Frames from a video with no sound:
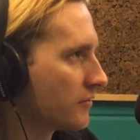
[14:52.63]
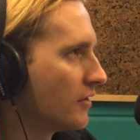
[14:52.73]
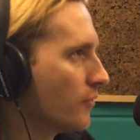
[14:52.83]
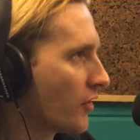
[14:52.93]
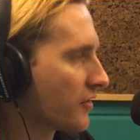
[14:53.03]

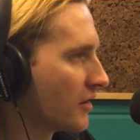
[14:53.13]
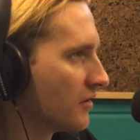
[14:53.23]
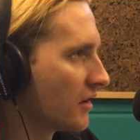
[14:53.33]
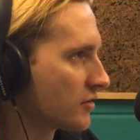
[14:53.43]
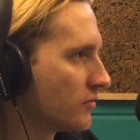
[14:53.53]
the most
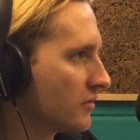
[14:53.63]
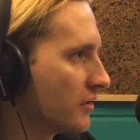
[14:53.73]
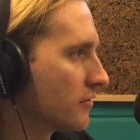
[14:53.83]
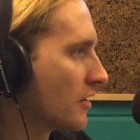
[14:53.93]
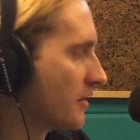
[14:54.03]
intellectual
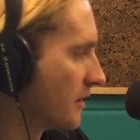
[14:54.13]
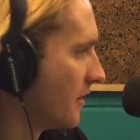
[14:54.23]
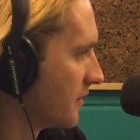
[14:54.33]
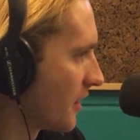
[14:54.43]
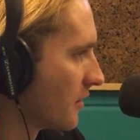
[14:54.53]
literary
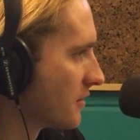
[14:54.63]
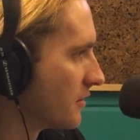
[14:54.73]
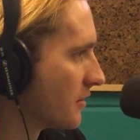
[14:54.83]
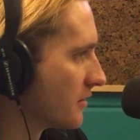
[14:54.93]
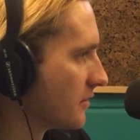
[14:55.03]
things out there.